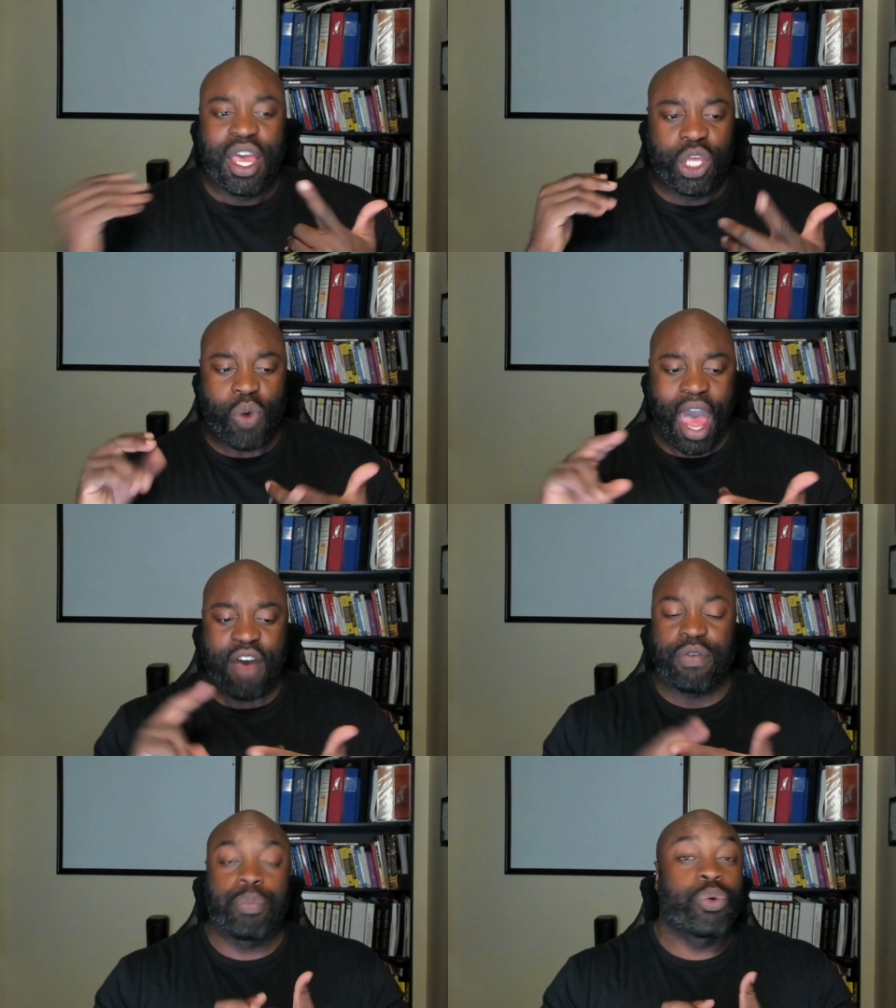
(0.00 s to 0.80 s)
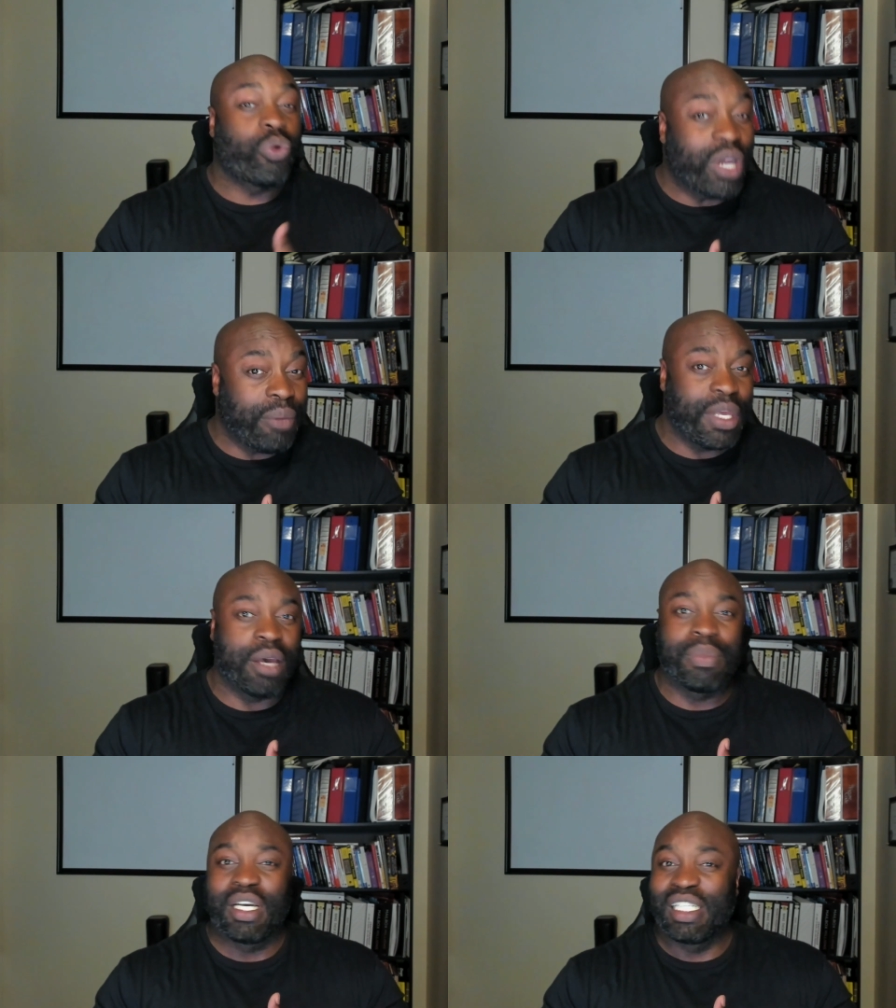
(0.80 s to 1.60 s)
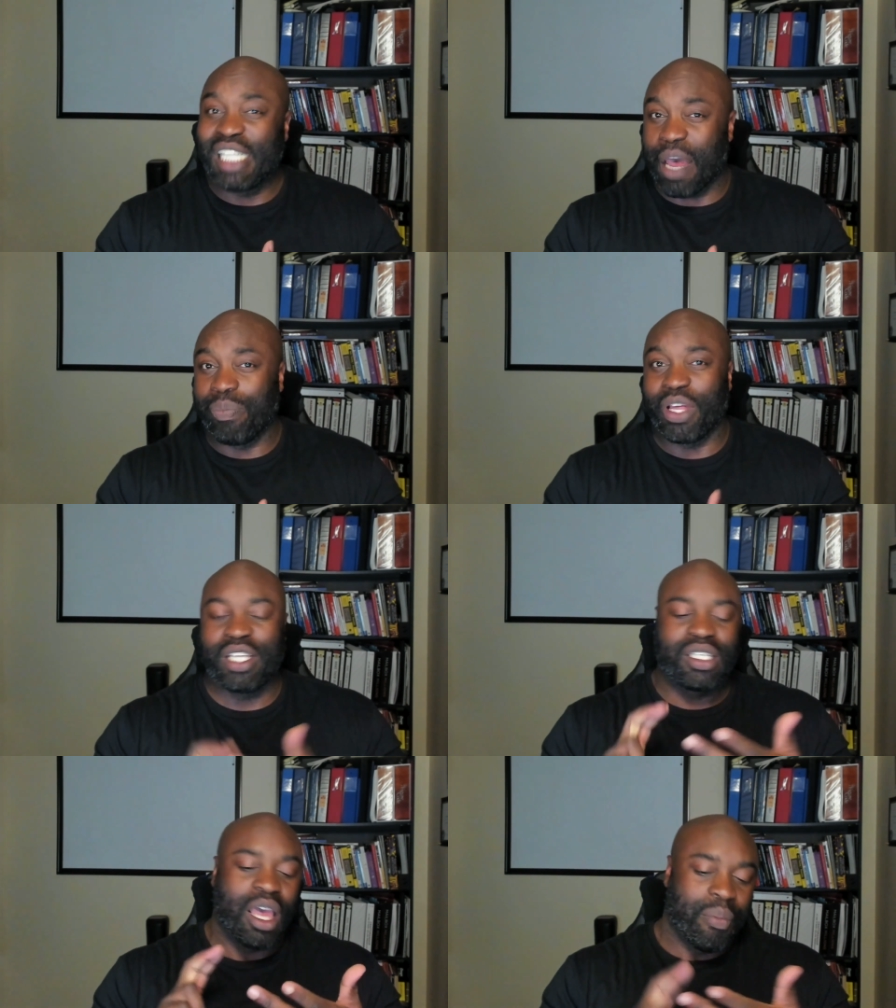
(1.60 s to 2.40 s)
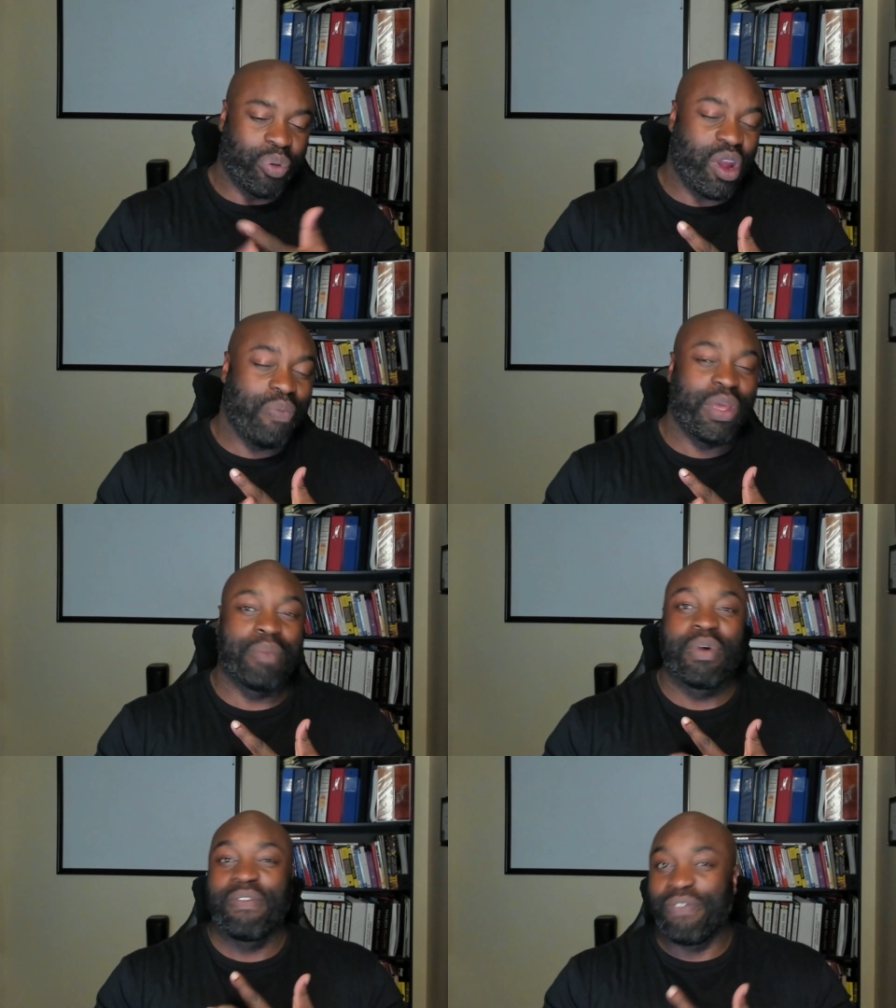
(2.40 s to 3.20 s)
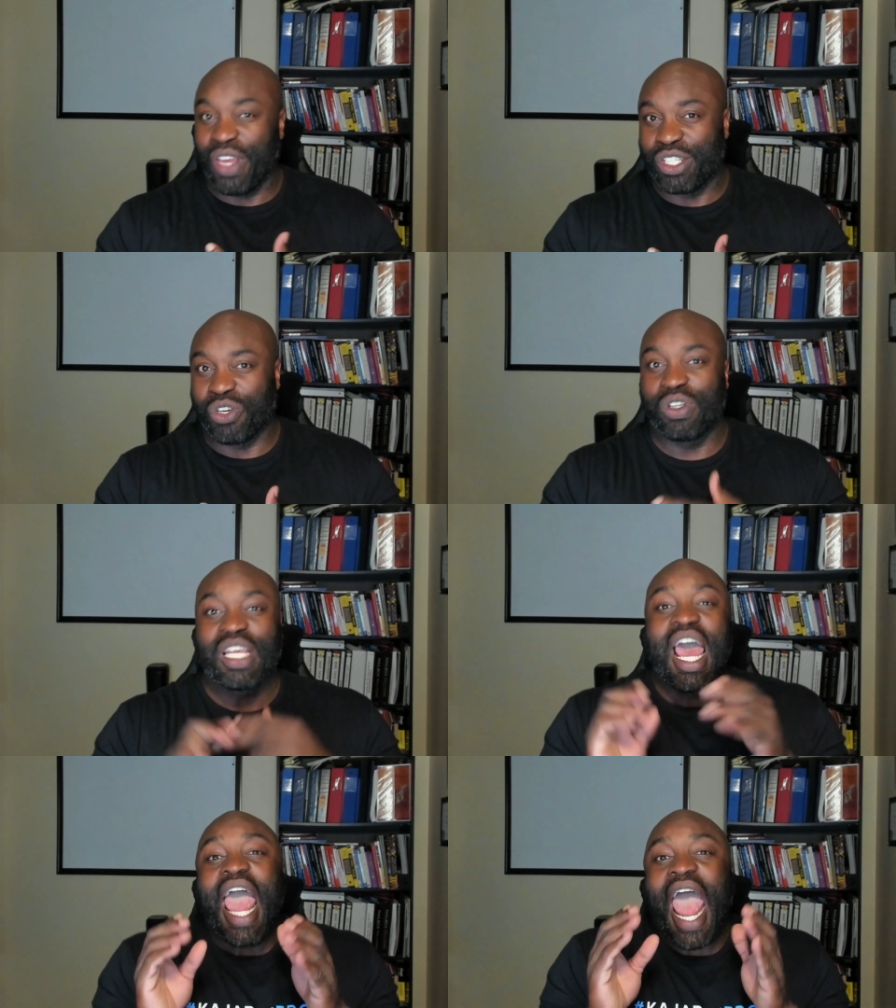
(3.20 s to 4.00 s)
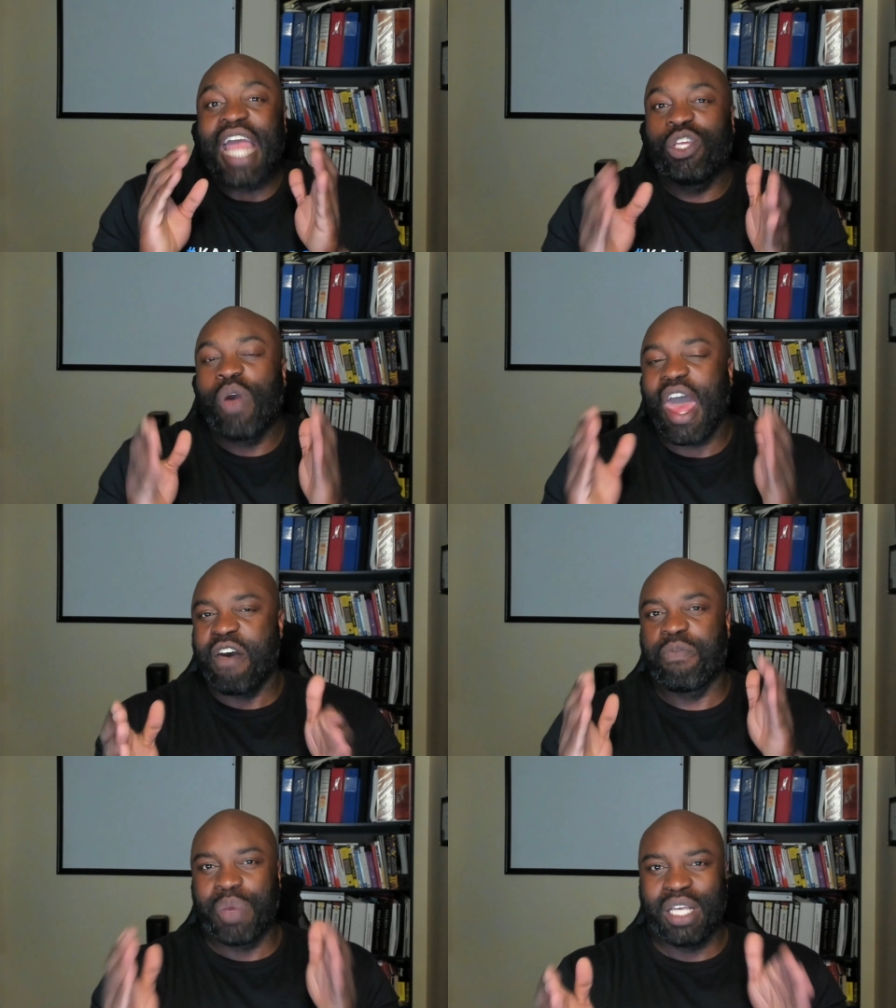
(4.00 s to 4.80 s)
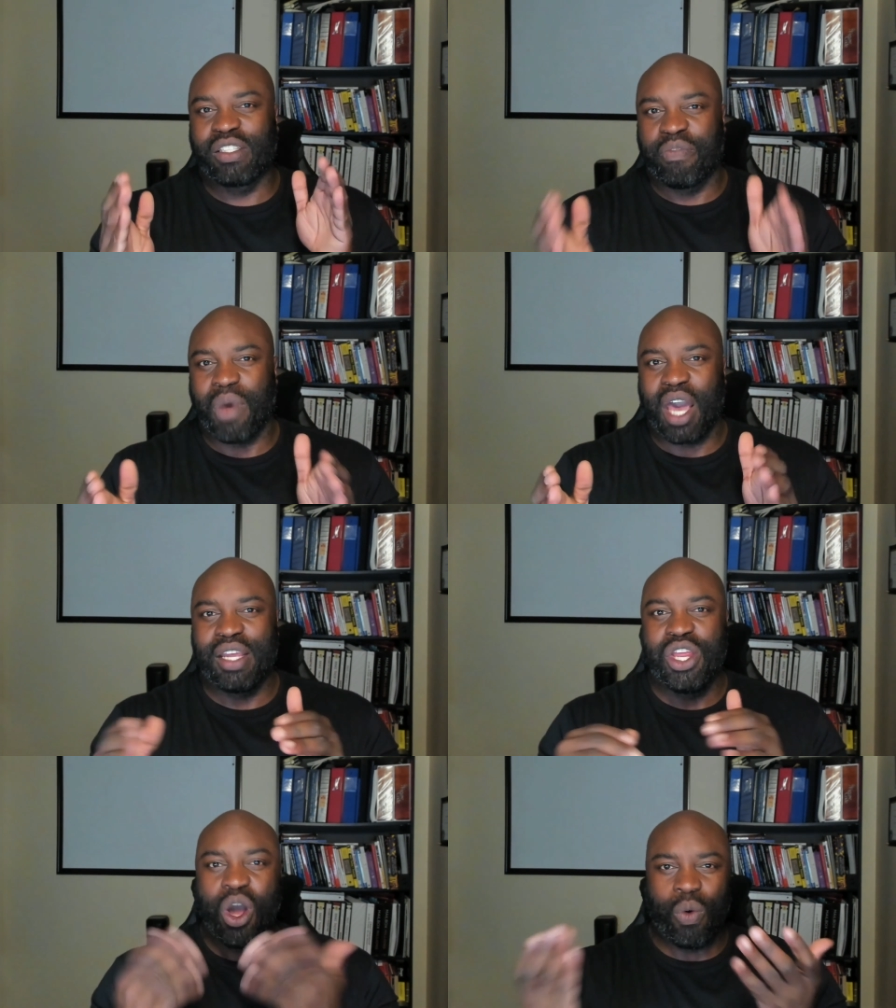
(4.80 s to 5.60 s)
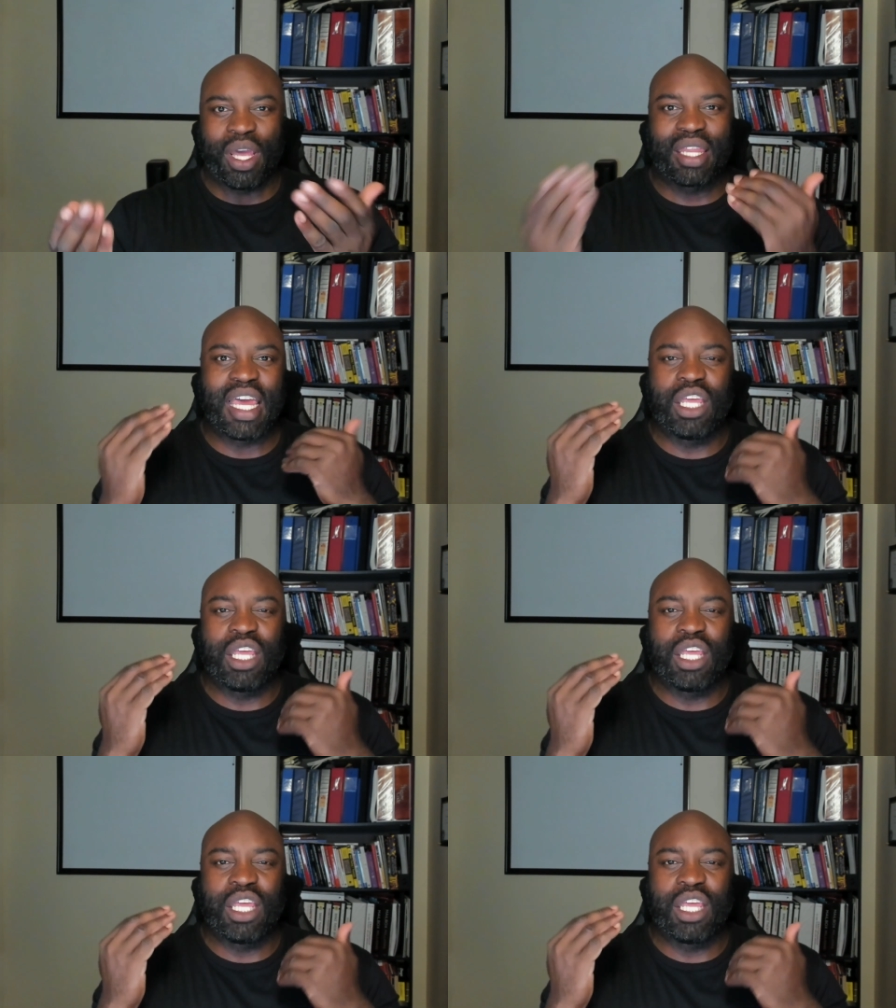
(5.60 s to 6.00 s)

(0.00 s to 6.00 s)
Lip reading: You have premium templates, premium features, and you have peace of mind knowing that